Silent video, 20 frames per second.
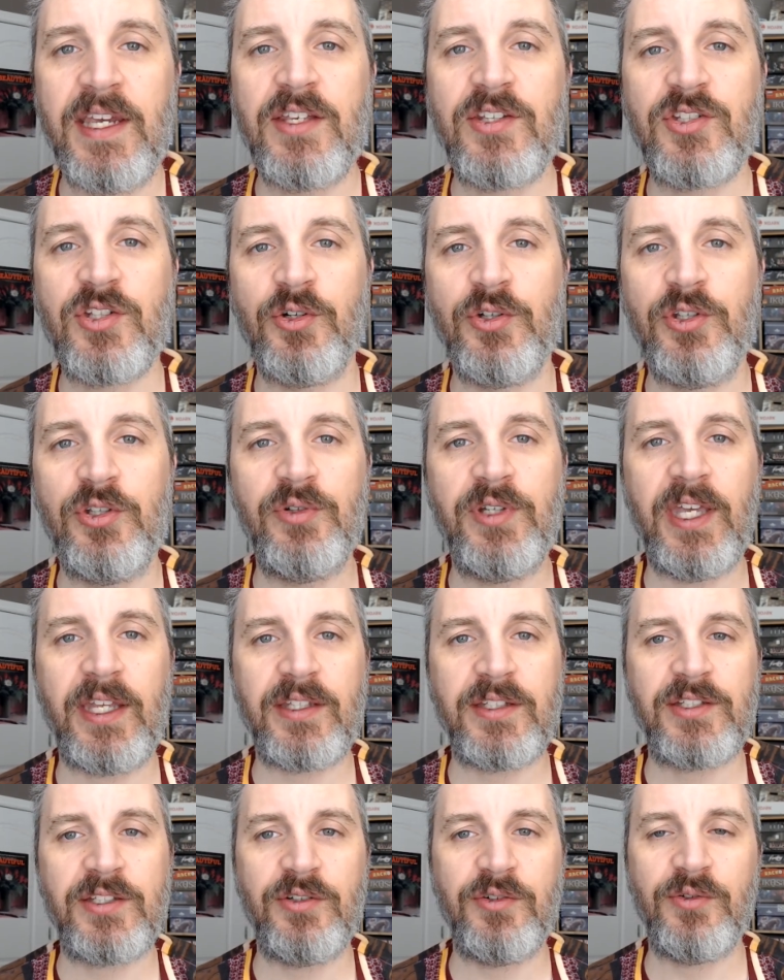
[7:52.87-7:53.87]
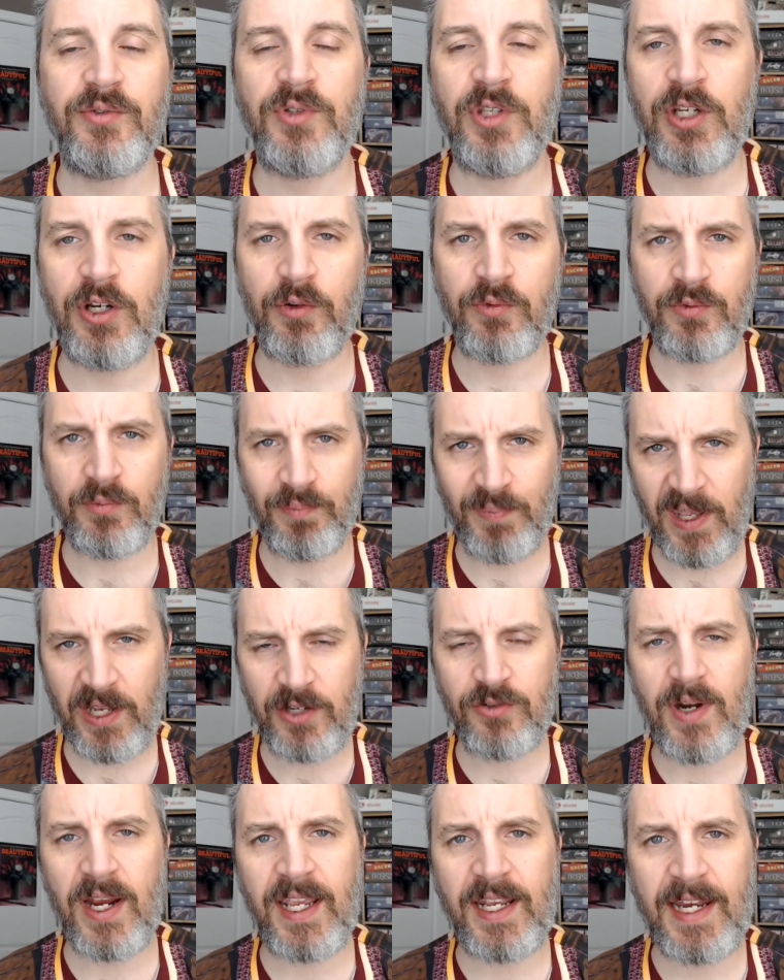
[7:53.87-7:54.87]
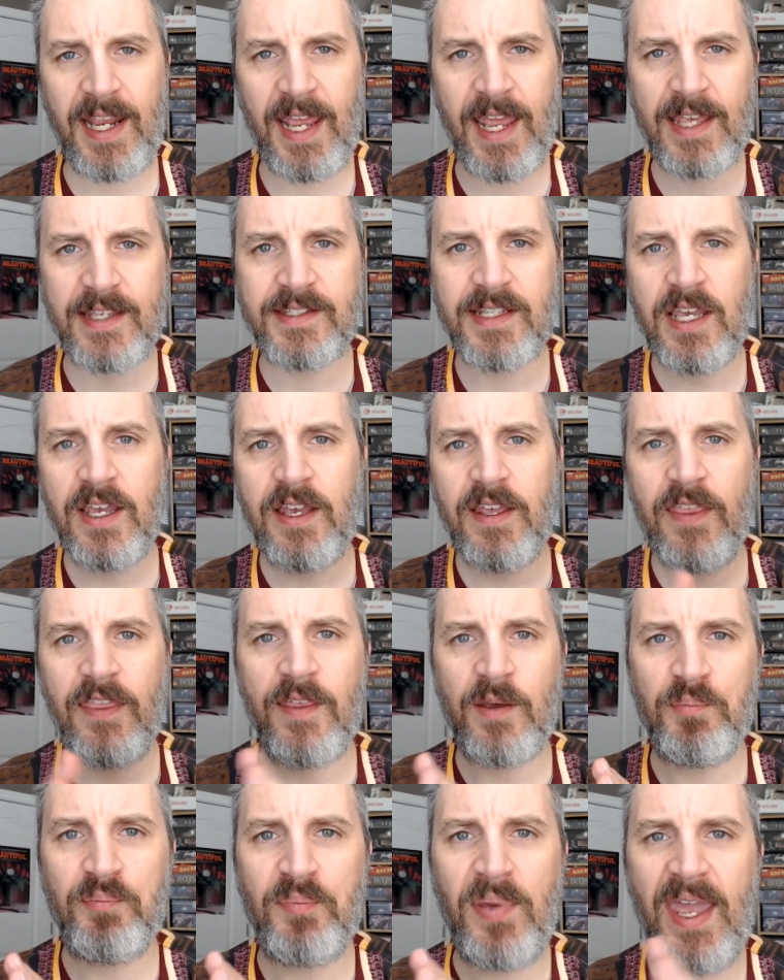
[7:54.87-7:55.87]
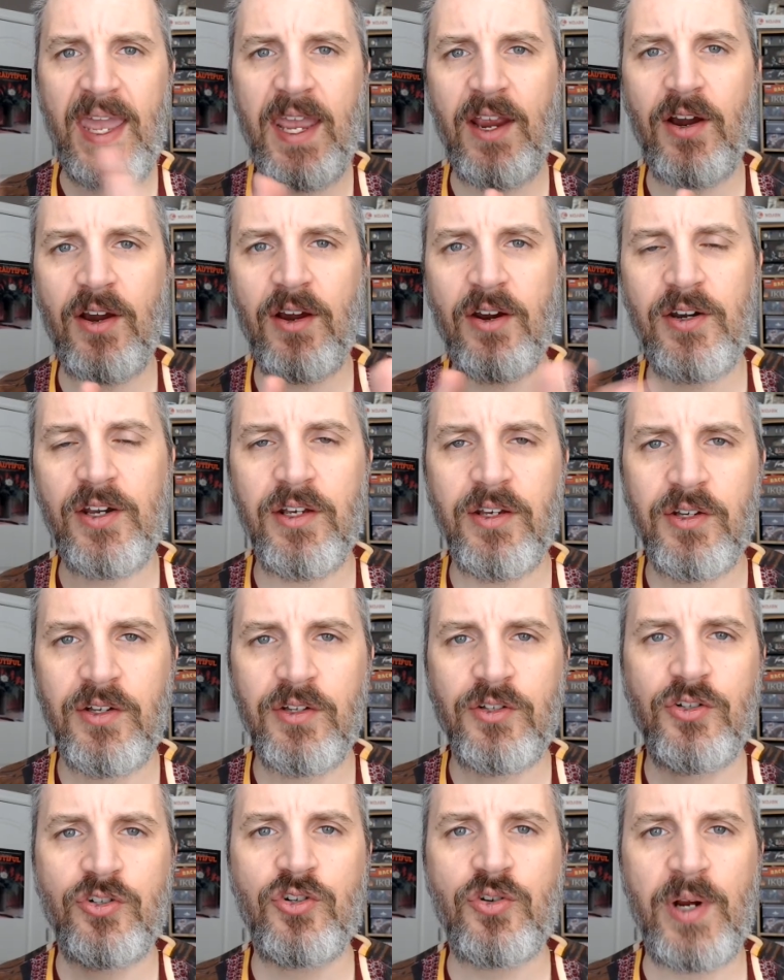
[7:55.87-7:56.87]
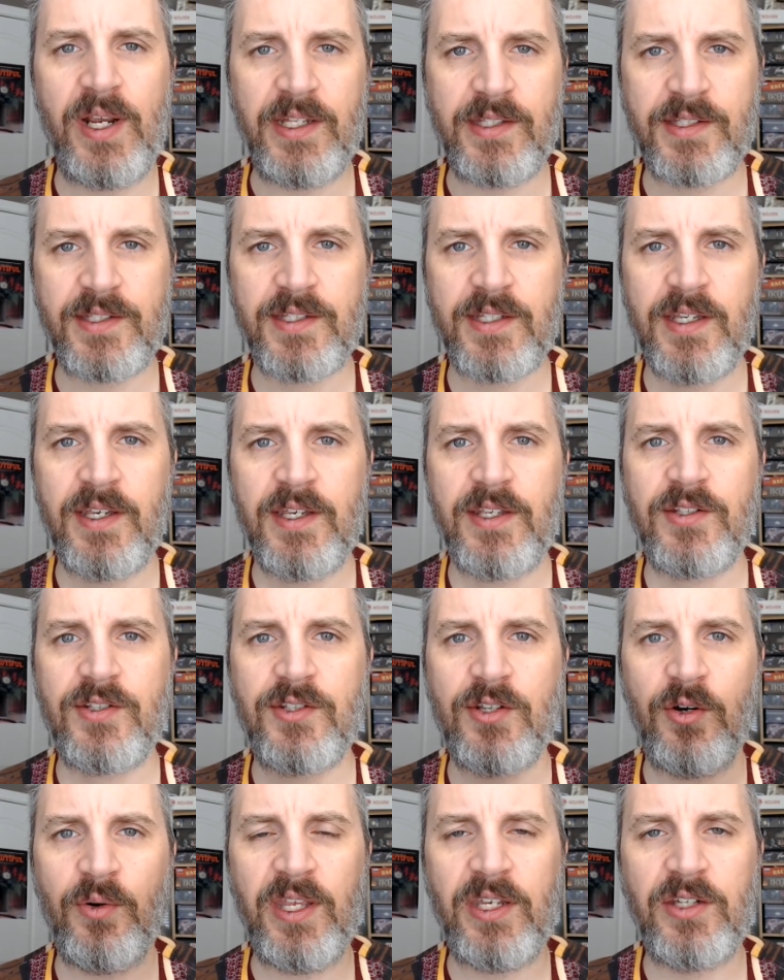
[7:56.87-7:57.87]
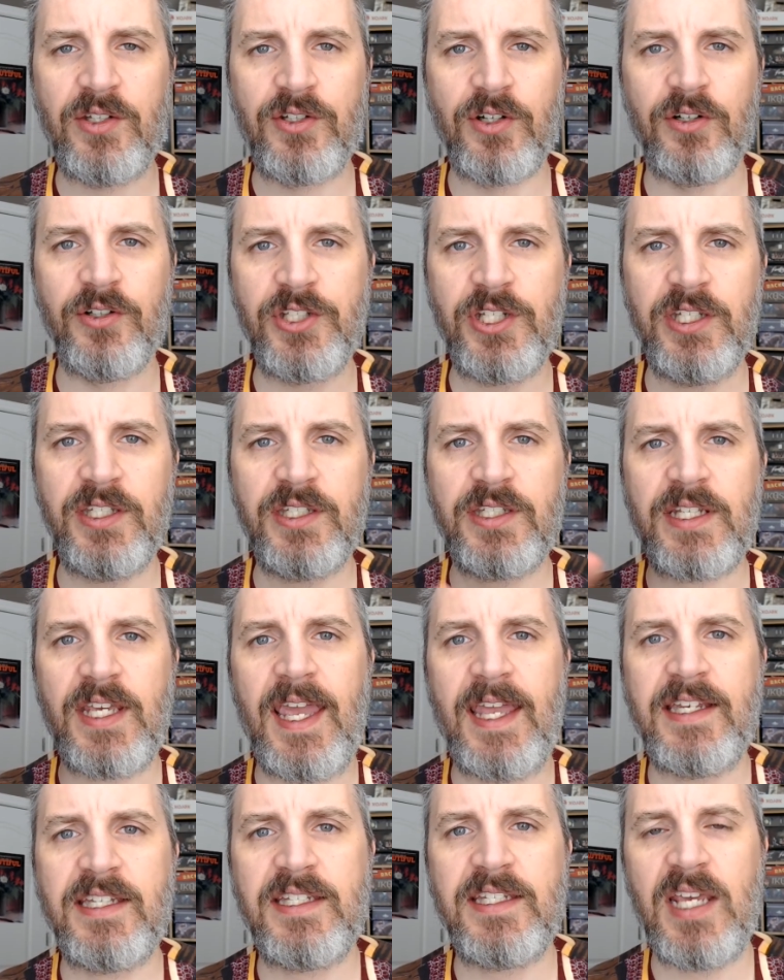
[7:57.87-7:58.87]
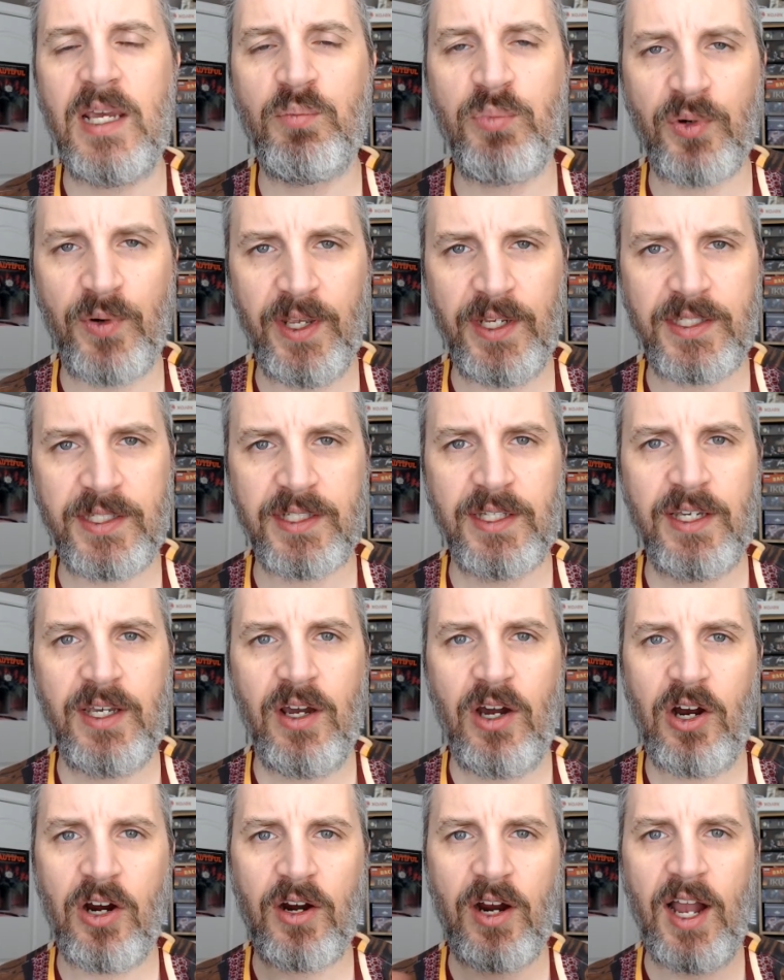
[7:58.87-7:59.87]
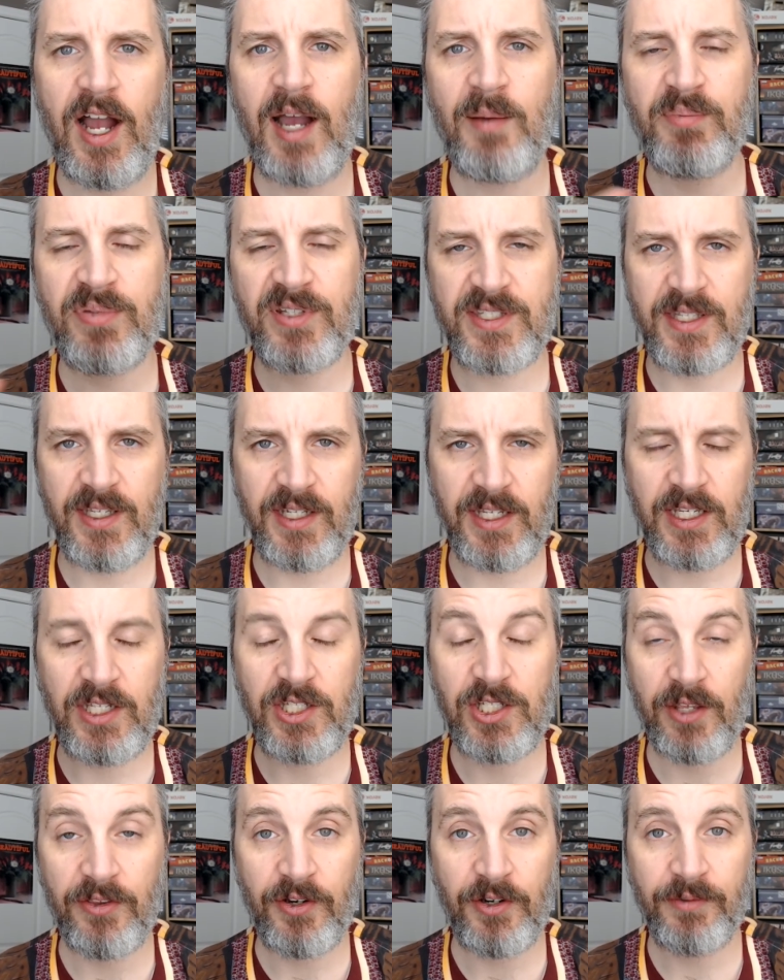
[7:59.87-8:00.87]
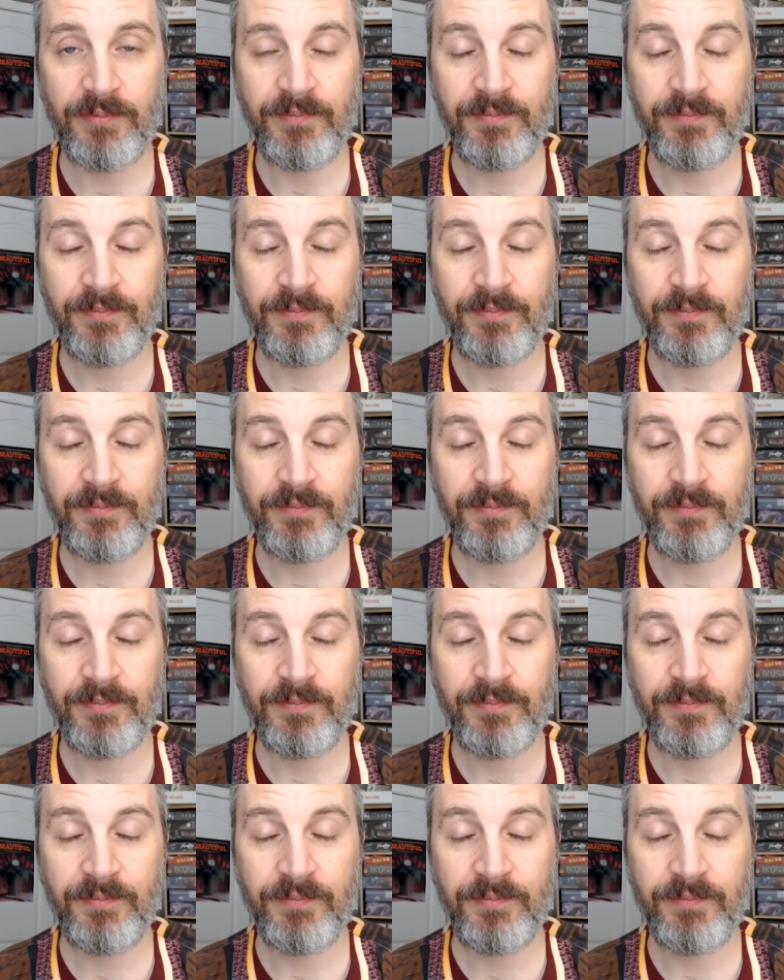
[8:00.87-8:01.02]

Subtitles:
So you get to, Pendragon has the paired traits. So indulgent and temperate are opposite each other.